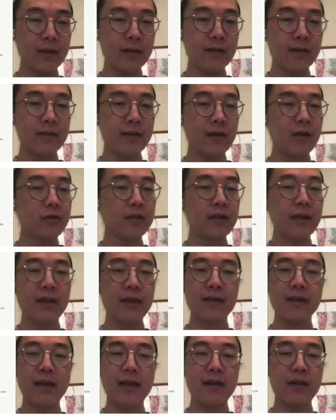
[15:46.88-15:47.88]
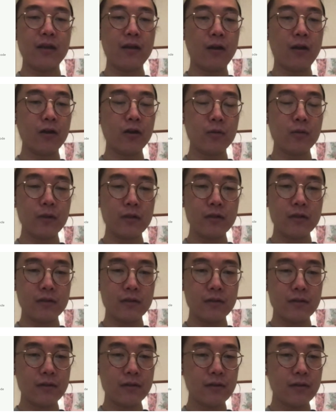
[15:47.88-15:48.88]
They don't take any
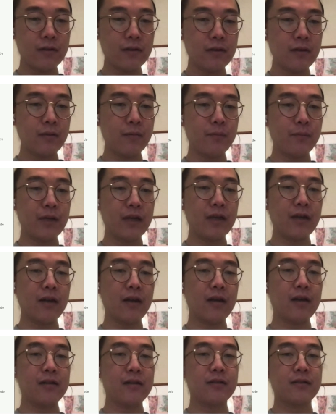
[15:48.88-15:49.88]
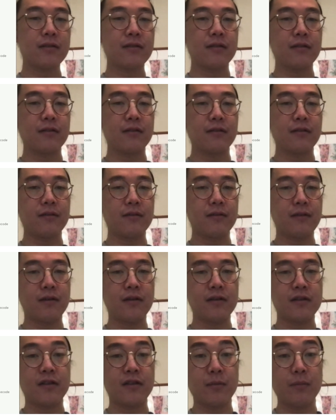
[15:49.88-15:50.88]
arguments because
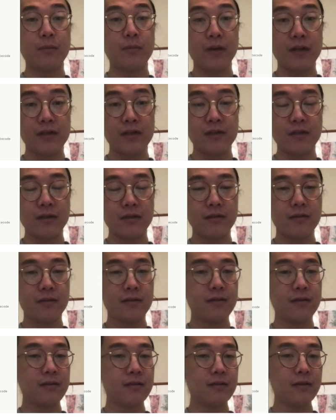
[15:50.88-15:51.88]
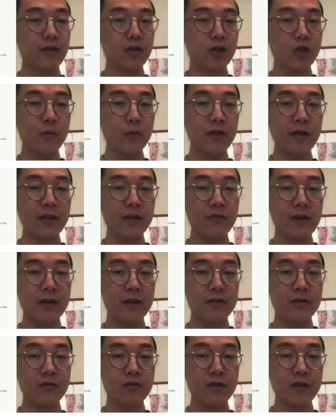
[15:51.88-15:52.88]
there is an implicit
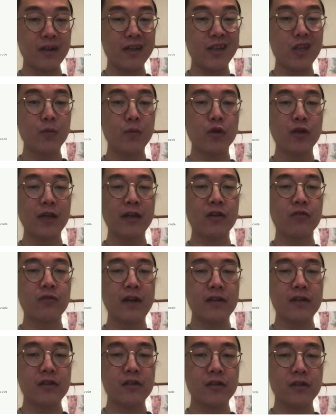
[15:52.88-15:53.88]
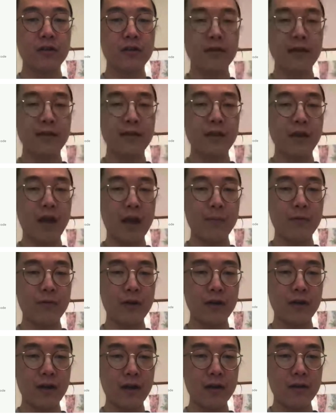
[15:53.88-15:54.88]
accumulator register that they
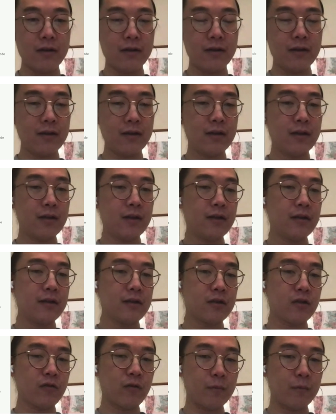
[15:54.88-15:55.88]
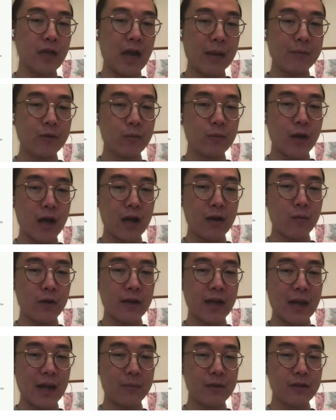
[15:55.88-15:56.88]
operate on. So from top to bottom, what
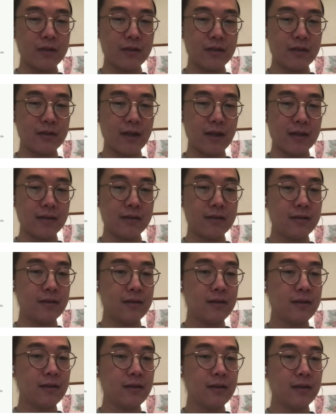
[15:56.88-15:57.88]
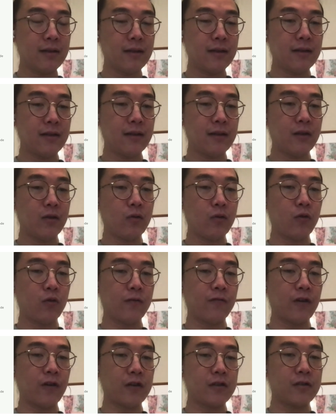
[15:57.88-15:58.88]
happens is that we
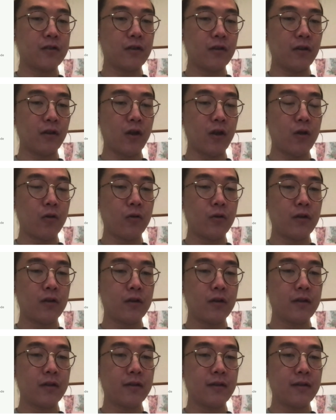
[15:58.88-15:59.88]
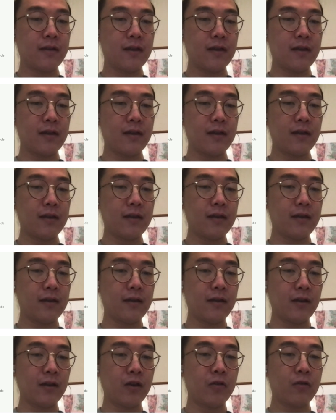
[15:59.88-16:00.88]
first load the
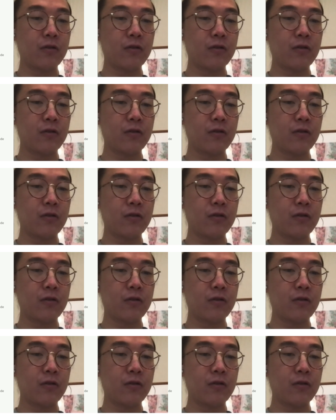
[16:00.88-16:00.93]
literal